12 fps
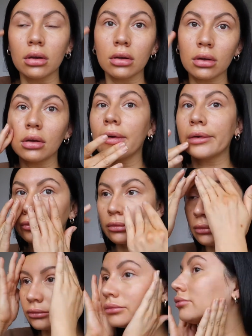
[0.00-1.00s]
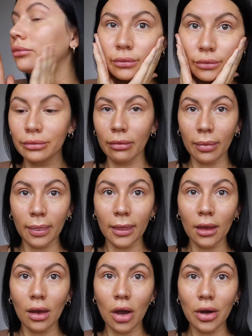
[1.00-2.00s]
There's a party.
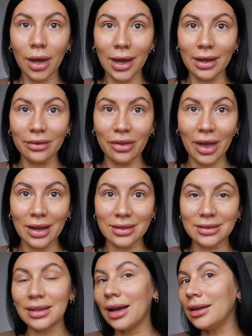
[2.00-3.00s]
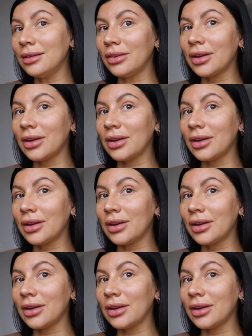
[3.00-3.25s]
Okay, so that is done.